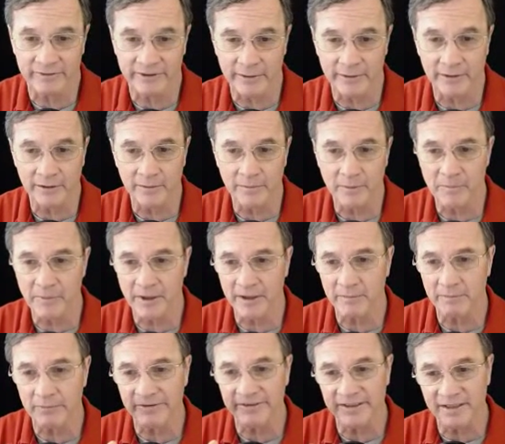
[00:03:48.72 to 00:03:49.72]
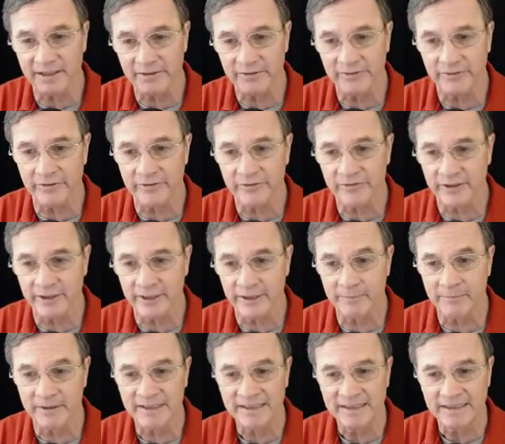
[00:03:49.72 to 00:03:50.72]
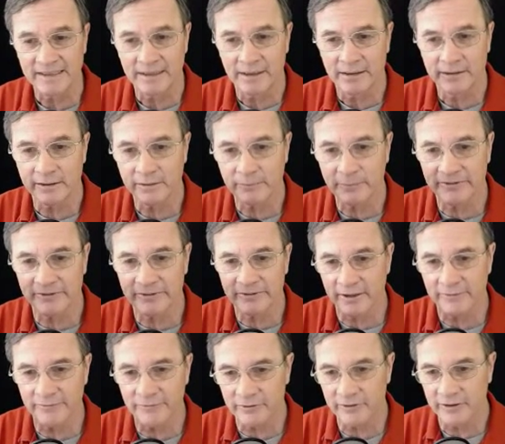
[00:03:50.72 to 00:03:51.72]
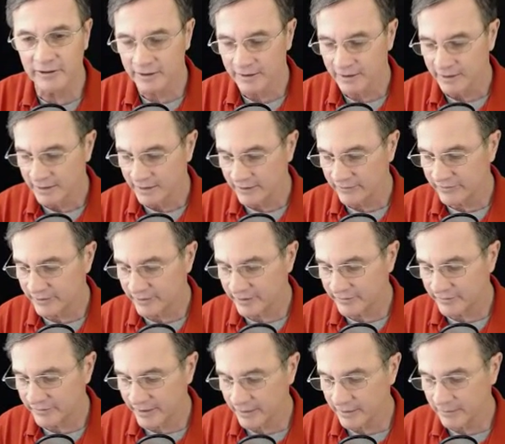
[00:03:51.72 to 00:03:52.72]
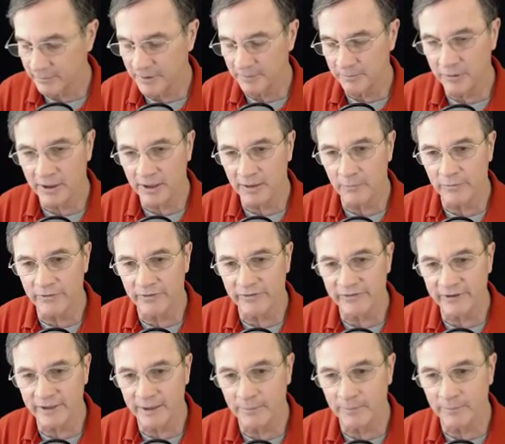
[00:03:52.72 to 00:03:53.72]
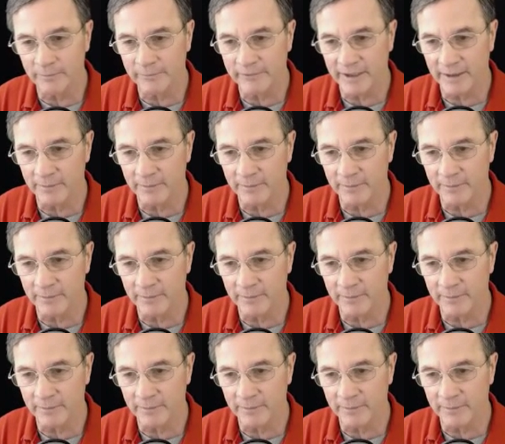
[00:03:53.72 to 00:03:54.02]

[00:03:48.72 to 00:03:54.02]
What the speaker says: a little bit better, but the guts are the same. A little bit tougher. He said he's had a little bit of problem with the sound down